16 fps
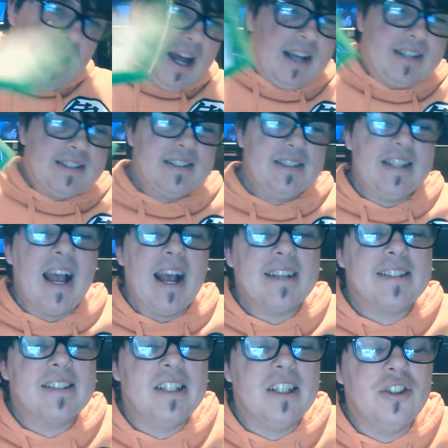
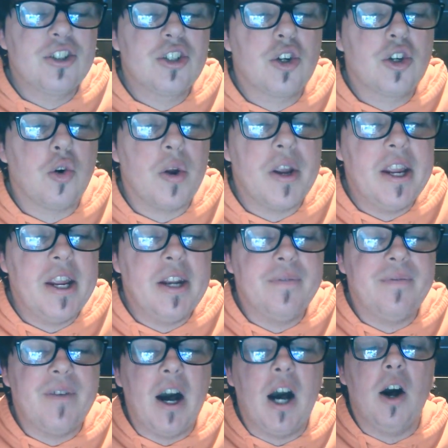Assassin's Creed
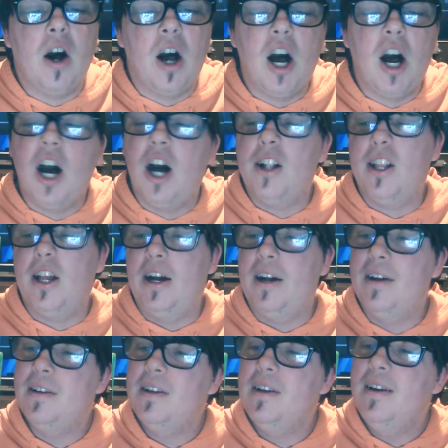Valhalla.
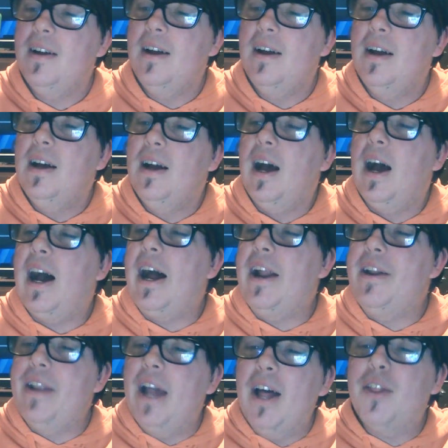
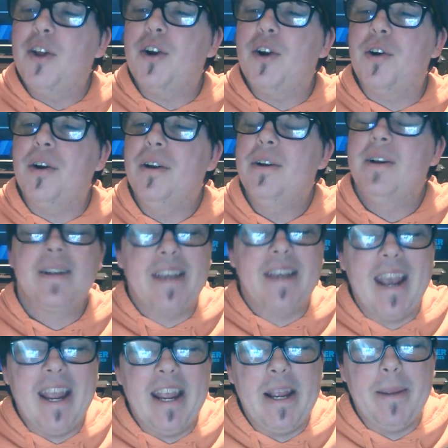Another
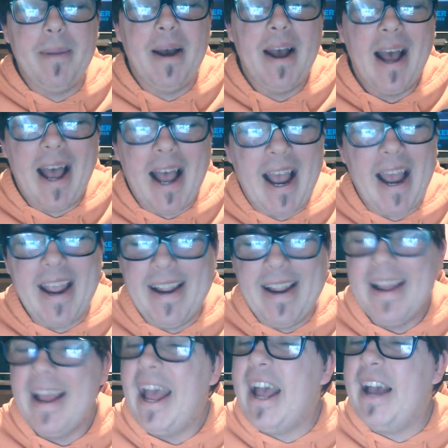game I
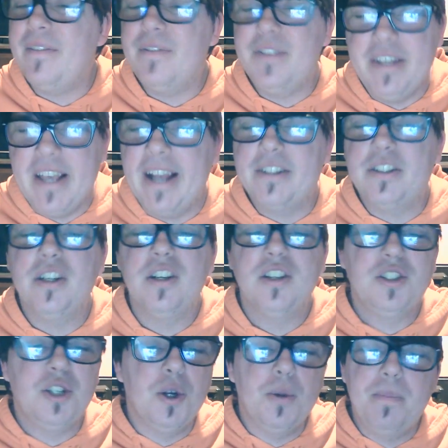have yet
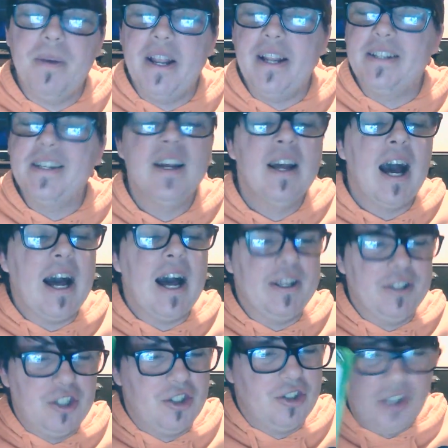to beat. I
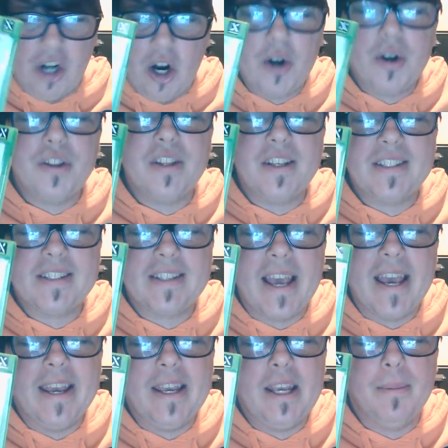started this
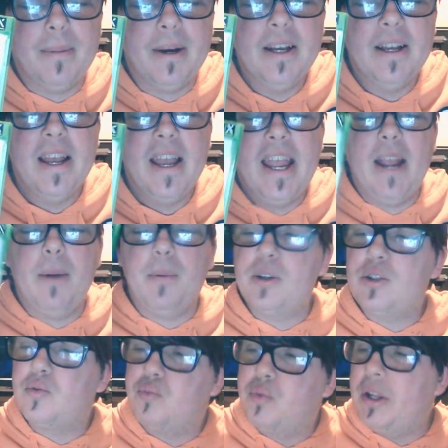game it
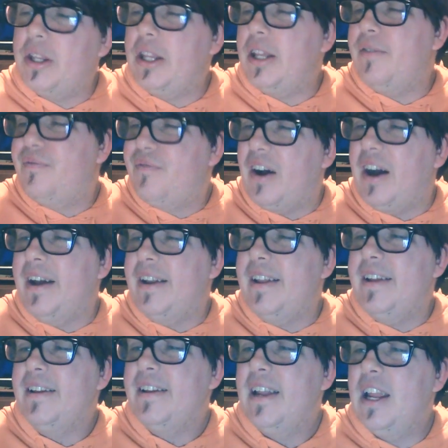was really fun.
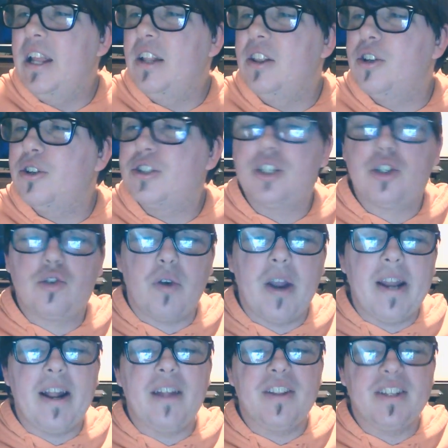It looks
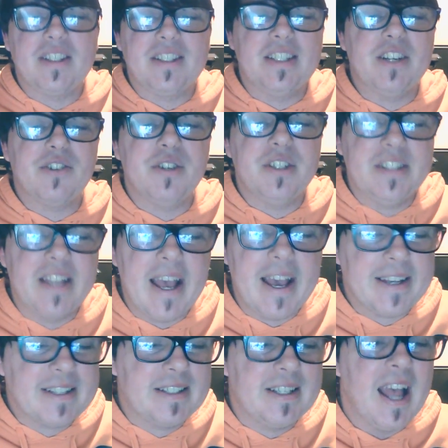great on the Series
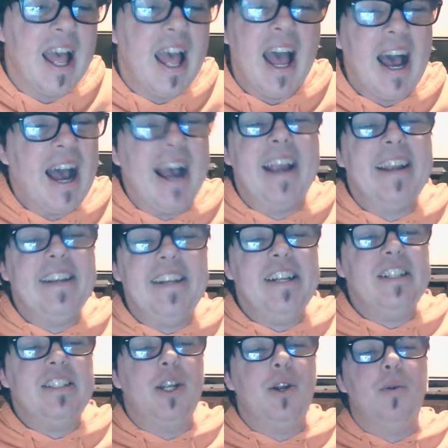X. I
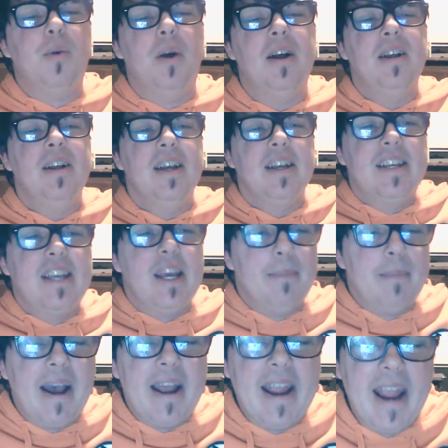need to get
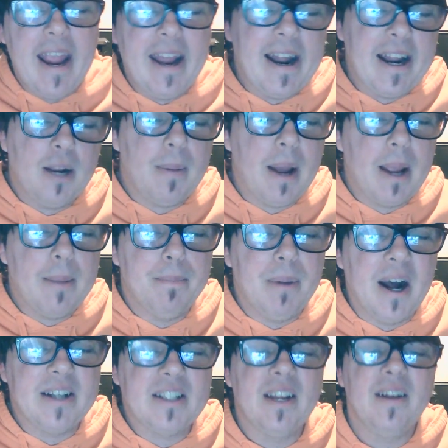my head out of my
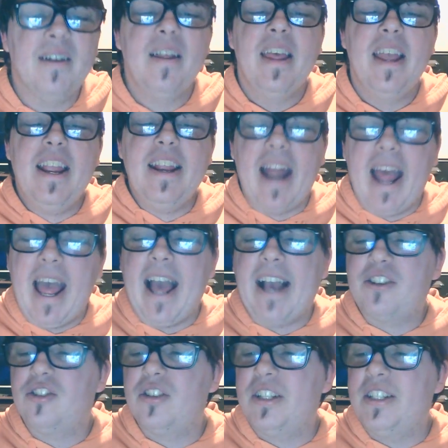butt and
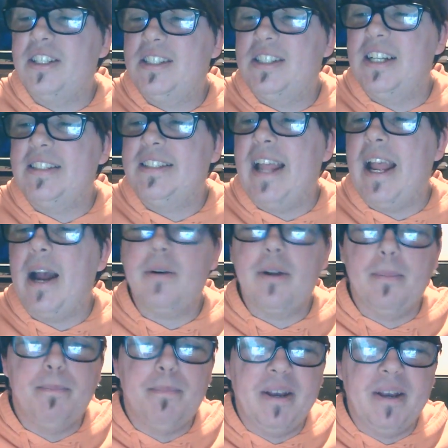actually sit down
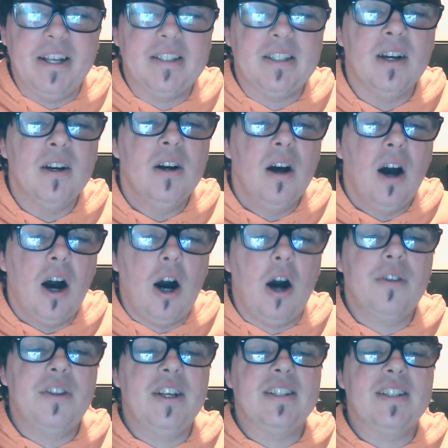and beat
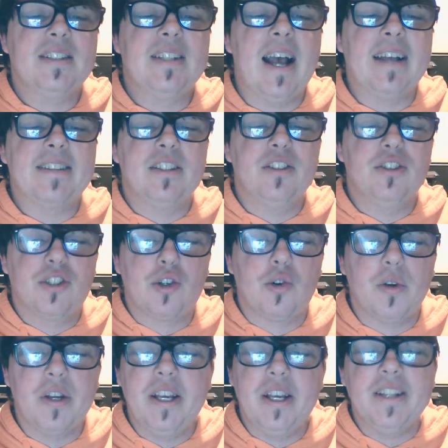all the Assassin's
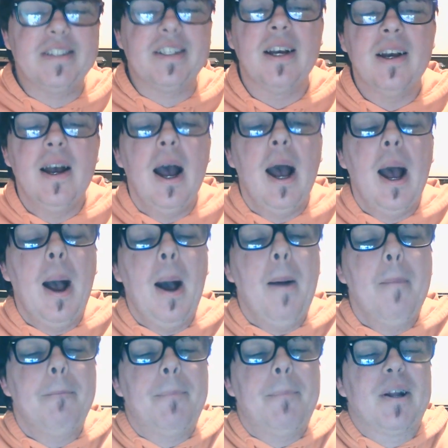Creeds,
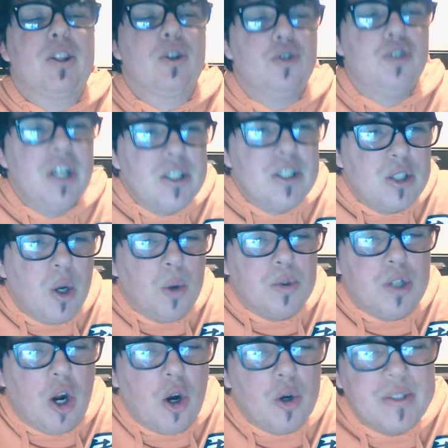but they're just so
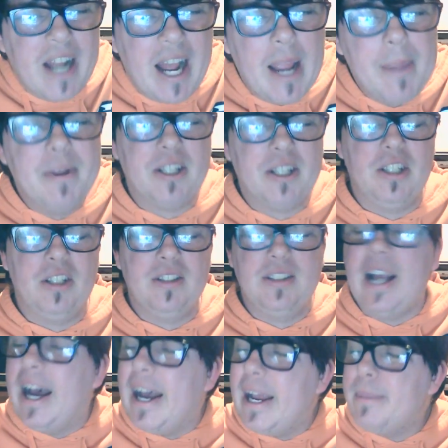darn timing
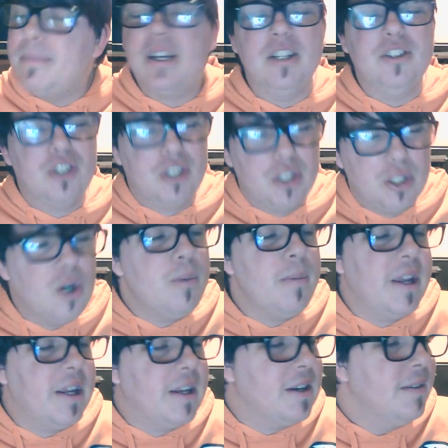time
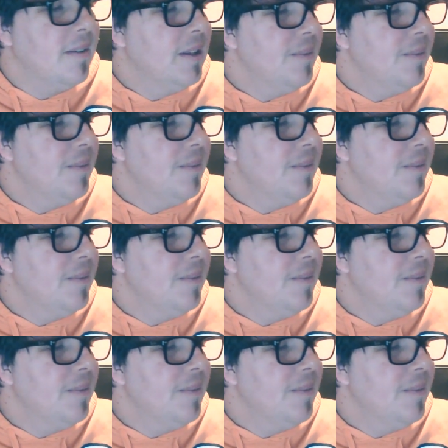consuming